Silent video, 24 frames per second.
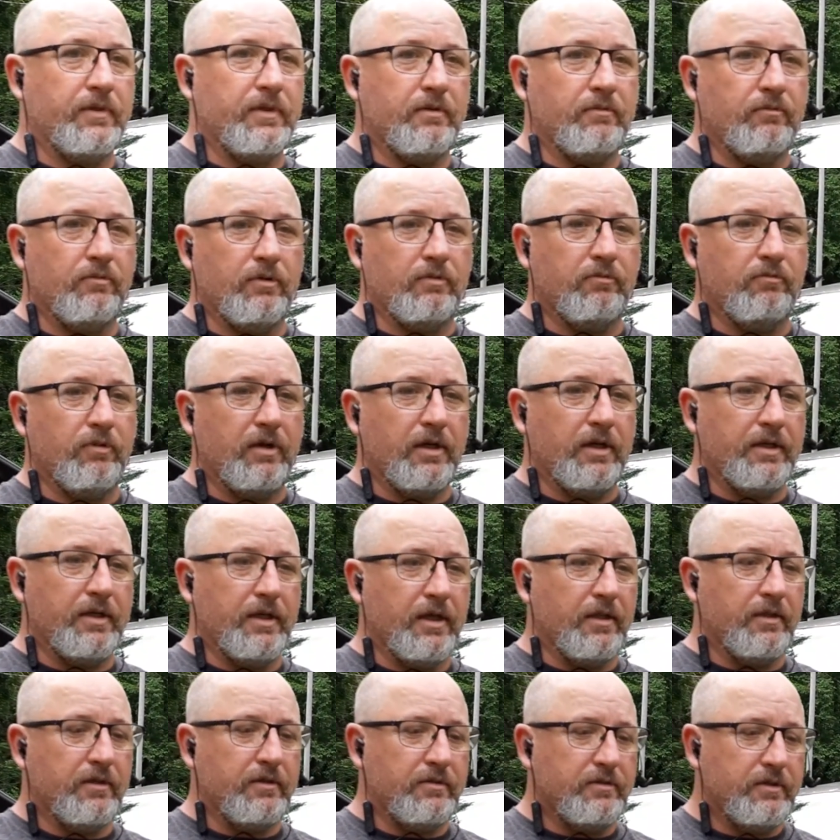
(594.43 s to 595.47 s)
one way or
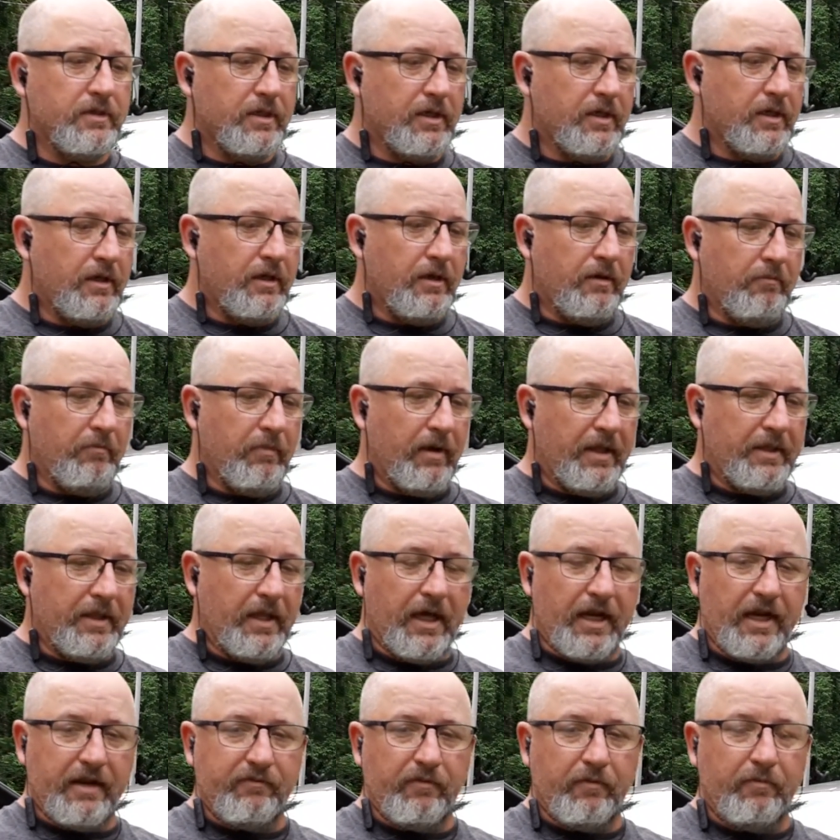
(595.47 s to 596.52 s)
another, might
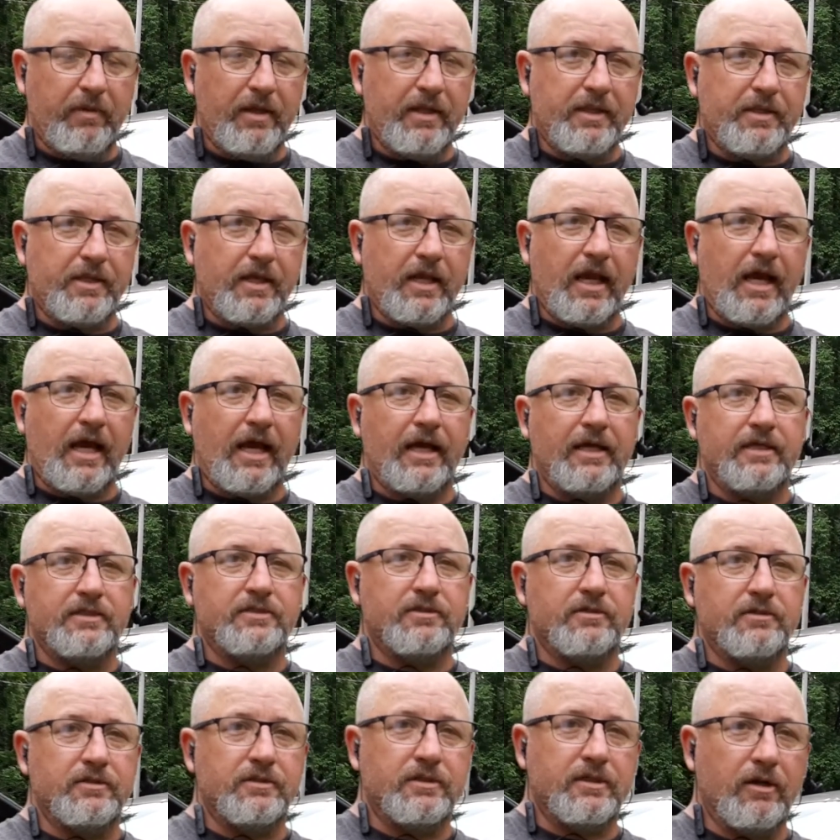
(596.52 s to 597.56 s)
not ever meet the guys
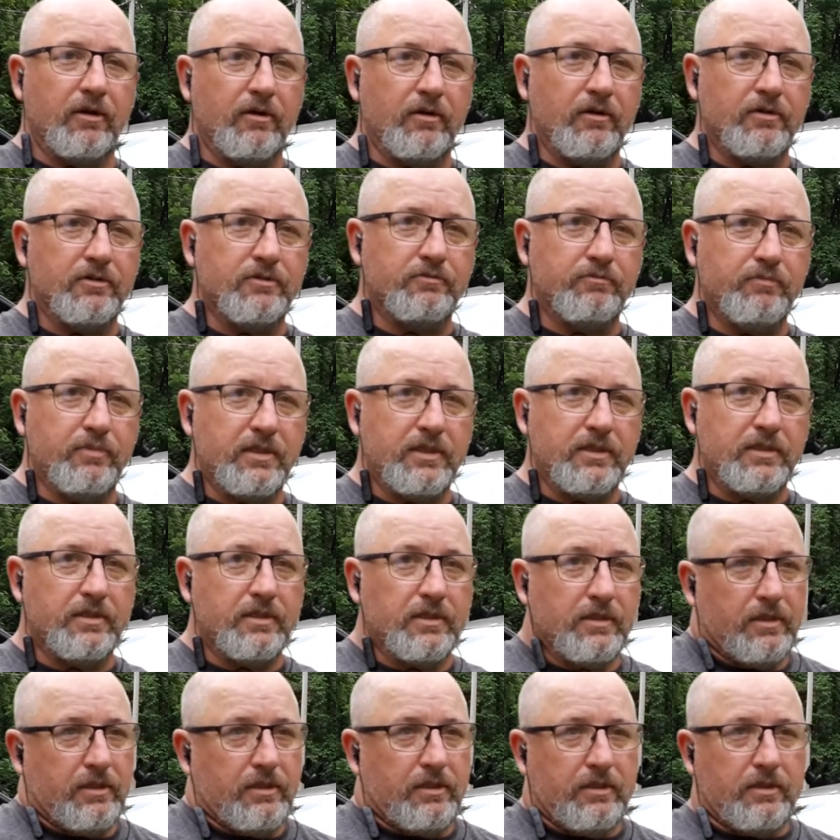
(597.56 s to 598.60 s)
and girls, but
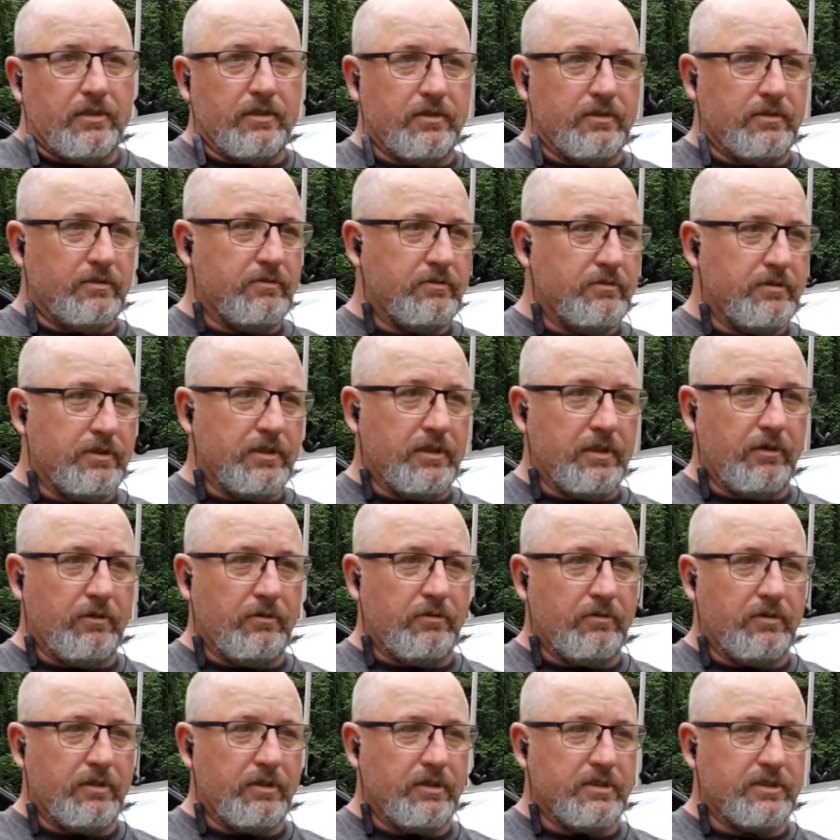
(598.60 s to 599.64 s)
you know,
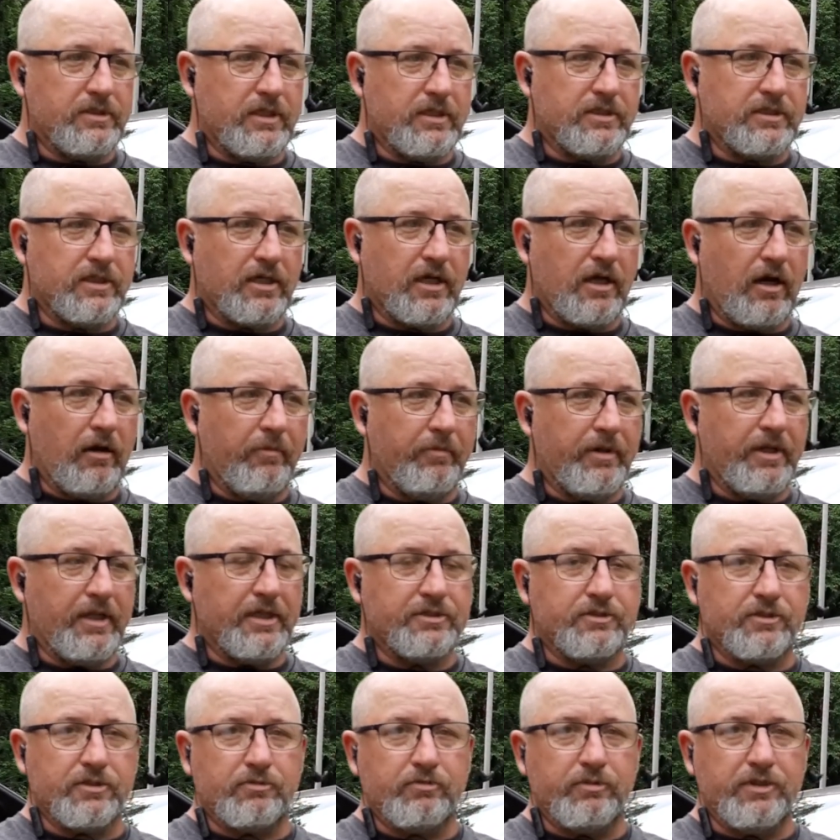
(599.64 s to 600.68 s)
it's a common
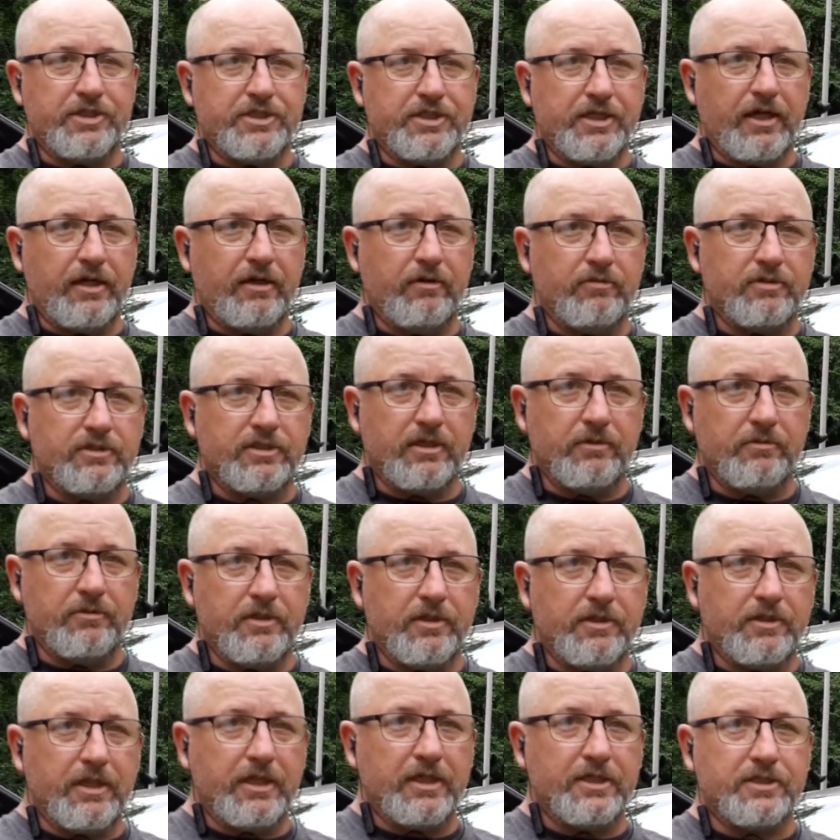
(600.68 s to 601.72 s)
interest we share with some of the
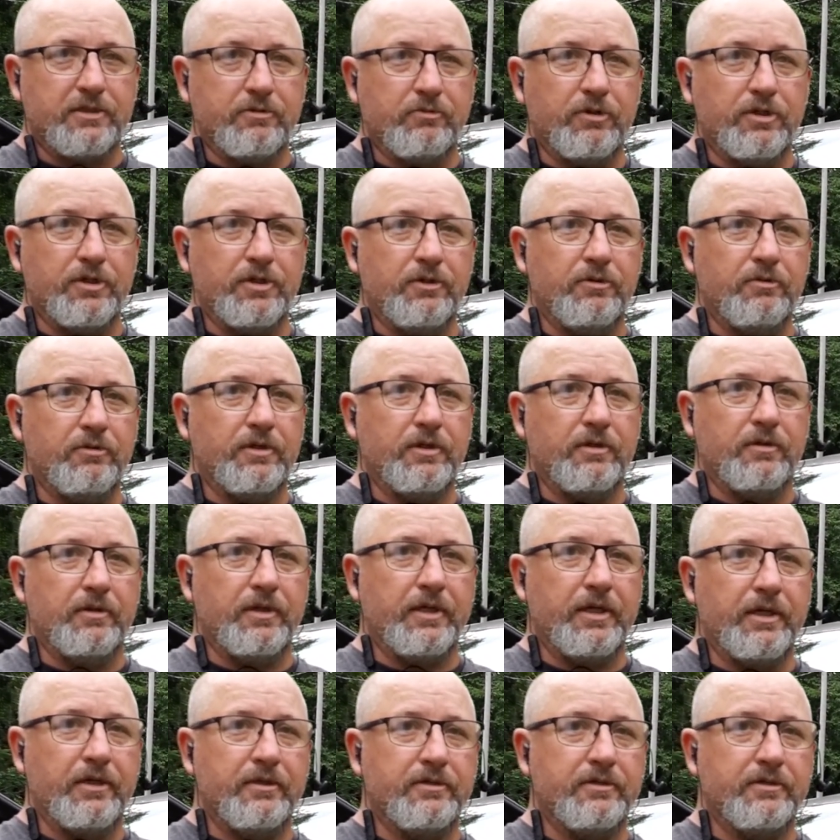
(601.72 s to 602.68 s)
things that we're doing on here.